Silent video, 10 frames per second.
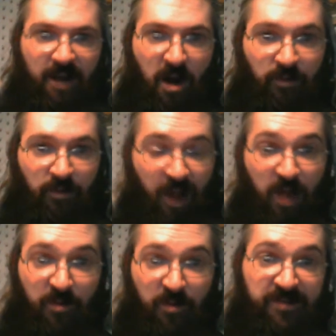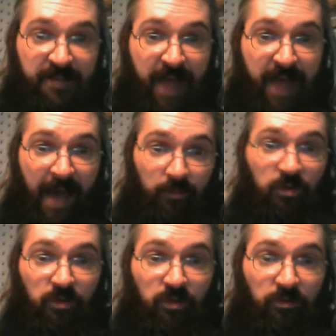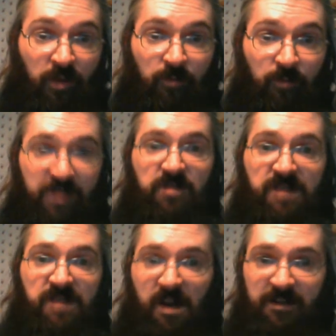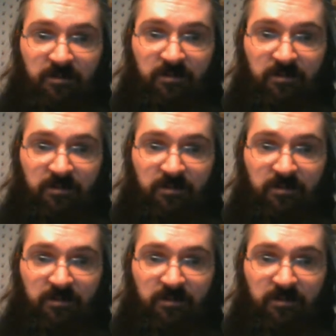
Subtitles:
hardware is compatible, you can run Windows on it.